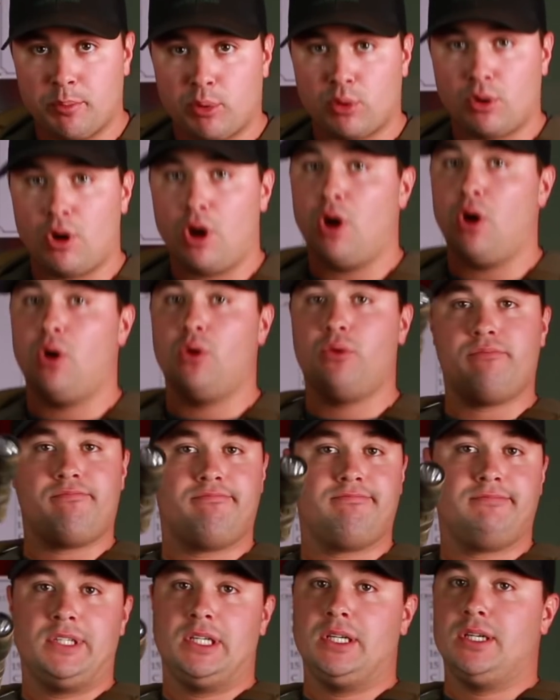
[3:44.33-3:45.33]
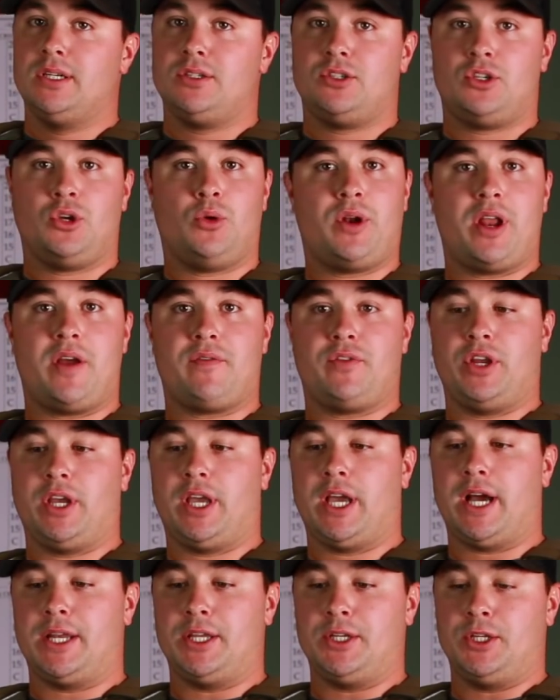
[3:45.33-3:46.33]
prone, do whatever you
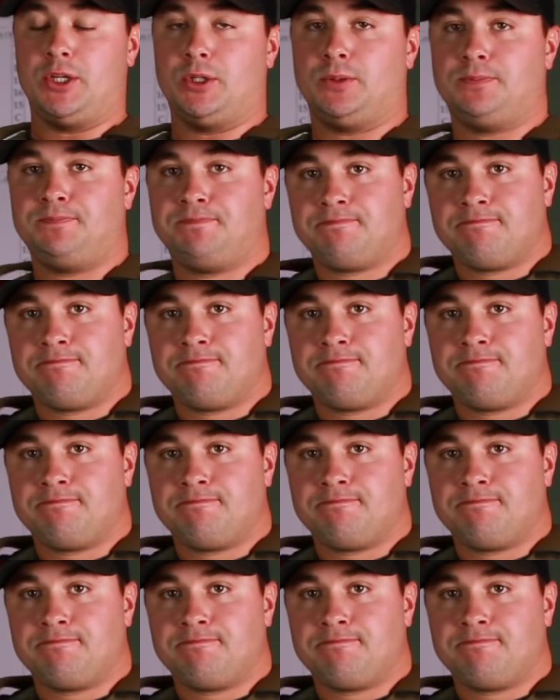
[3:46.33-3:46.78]
gotta do.